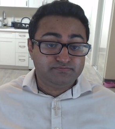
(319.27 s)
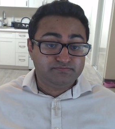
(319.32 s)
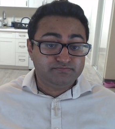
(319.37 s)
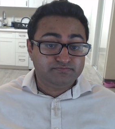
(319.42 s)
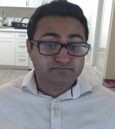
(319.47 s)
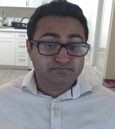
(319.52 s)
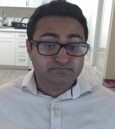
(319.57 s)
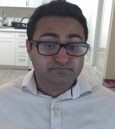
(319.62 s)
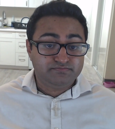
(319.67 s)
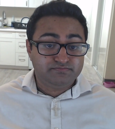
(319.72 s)

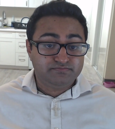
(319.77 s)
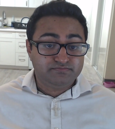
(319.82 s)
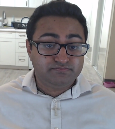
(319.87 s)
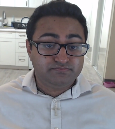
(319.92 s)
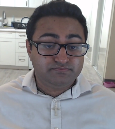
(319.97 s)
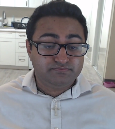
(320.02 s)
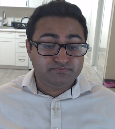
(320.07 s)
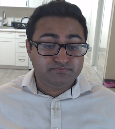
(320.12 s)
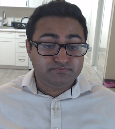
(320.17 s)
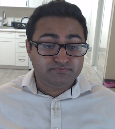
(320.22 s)

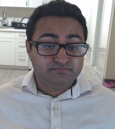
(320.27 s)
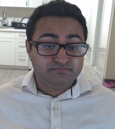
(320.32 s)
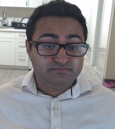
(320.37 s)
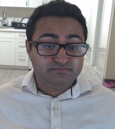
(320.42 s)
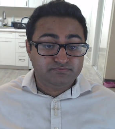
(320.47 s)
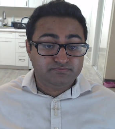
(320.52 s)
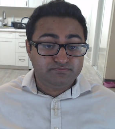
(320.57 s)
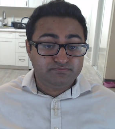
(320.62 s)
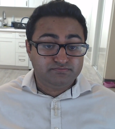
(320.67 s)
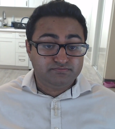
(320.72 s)

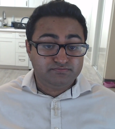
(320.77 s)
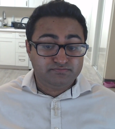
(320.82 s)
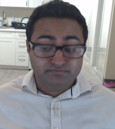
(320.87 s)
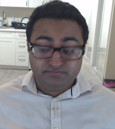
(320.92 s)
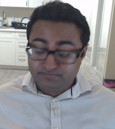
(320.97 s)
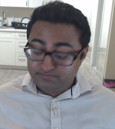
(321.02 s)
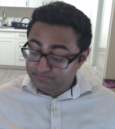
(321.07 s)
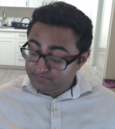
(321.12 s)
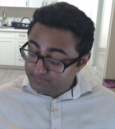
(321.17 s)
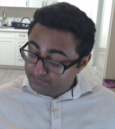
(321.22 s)

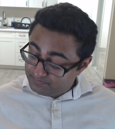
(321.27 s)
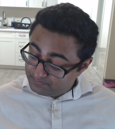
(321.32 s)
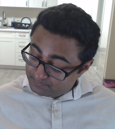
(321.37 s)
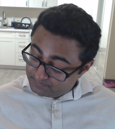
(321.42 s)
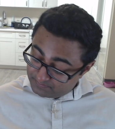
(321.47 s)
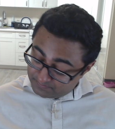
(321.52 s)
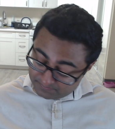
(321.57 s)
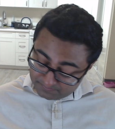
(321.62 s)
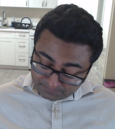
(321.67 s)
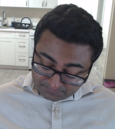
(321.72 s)

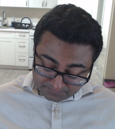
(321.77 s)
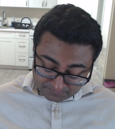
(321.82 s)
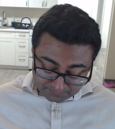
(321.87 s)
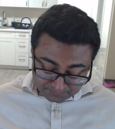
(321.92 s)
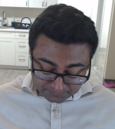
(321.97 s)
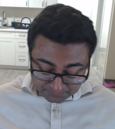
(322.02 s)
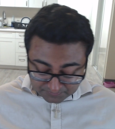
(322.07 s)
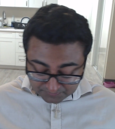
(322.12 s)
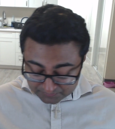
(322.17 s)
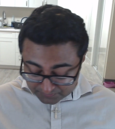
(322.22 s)

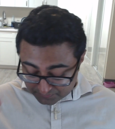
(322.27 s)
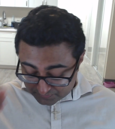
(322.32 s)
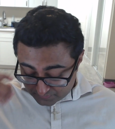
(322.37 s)
(silence)